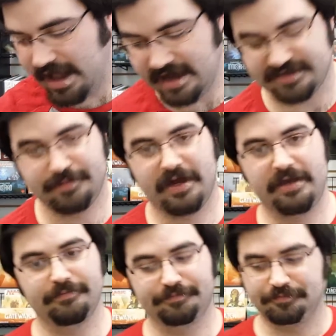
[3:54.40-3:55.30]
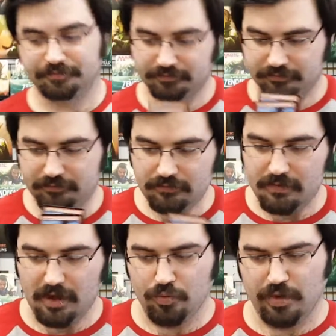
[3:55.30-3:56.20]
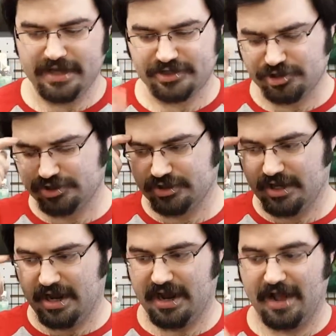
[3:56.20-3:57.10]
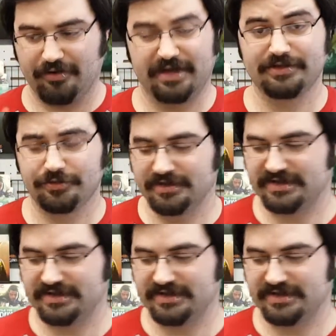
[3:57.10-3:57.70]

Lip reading: Expedite, which I'll get to in a